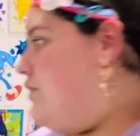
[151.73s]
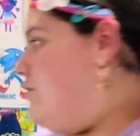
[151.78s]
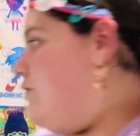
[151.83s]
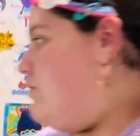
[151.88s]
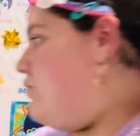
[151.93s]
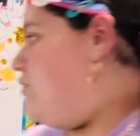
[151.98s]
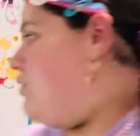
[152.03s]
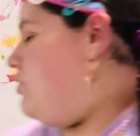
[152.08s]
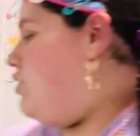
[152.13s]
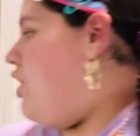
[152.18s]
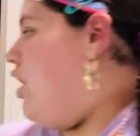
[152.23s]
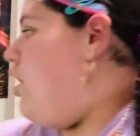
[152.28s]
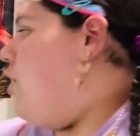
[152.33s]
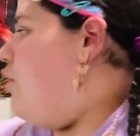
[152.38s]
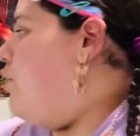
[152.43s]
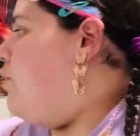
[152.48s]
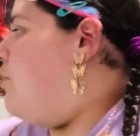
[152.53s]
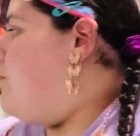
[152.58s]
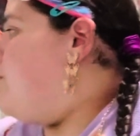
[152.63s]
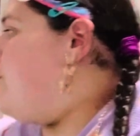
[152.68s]

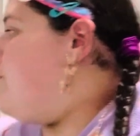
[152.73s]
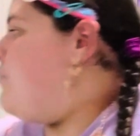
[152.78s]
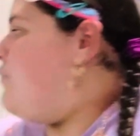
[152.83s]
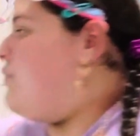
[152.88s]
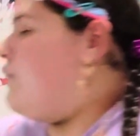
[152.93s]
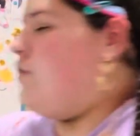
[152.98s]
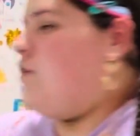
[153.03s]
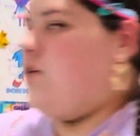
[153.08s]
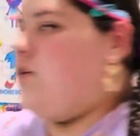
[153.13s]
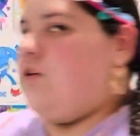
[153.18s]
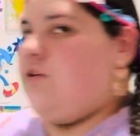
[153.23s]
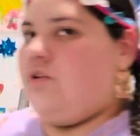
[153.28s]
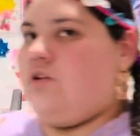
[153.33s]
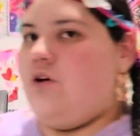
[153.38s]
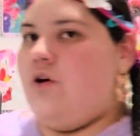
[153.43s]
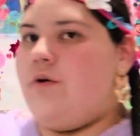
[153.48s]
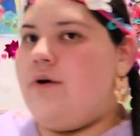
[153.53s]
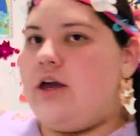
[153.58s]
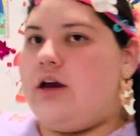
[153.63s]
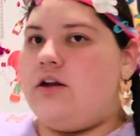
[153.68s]
So,
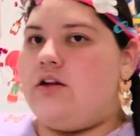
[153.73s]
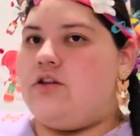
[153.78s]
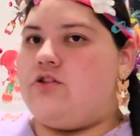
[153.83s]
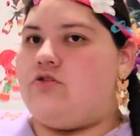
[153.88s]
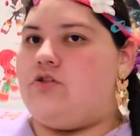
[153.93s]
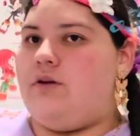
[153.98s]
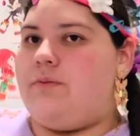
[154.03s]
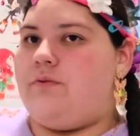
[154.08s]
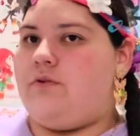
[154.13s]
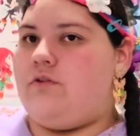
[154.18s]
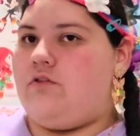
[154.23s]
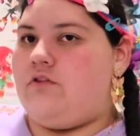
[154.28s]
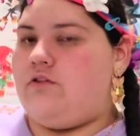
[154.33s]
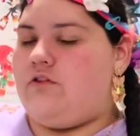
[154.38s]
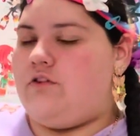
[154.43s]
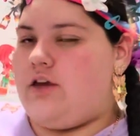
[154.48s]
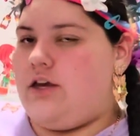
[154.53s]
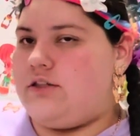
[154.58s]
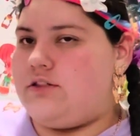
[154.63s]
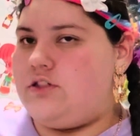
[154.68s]
going on a trip to
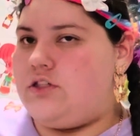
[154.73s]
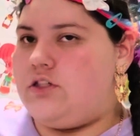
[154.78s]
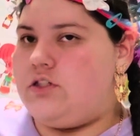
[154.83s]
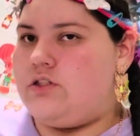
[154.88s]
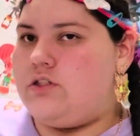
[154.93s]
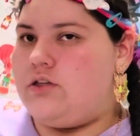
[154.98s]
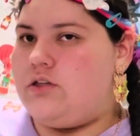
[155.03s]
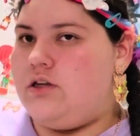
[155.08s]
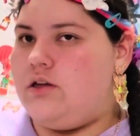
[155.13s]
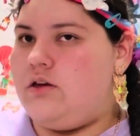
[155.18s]
Texas